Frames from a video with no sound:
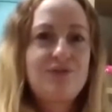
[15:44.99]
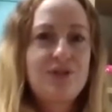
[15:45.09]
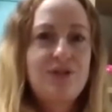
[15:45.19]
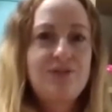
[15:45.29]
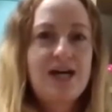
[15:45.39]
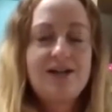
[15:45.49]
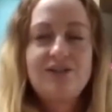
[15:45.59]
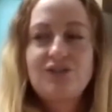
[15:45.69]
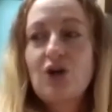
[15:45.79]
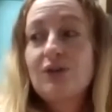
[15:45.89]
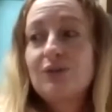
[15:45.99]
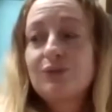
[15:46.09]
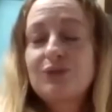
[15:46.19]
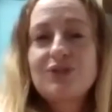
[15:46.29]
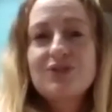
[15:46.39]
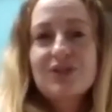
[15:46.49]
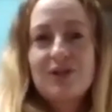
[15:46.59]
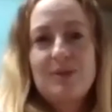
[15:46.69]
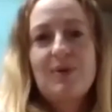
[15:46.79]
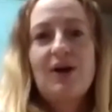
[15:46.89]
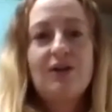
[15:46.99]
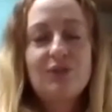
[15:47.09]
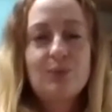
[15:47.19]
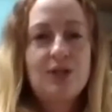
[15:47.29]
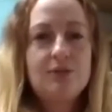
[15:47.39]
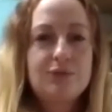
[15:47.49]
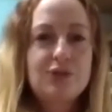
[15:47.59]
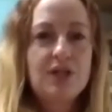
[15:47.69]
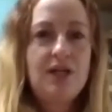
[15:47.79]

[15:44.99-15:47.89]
for that child that's going to be part of the world.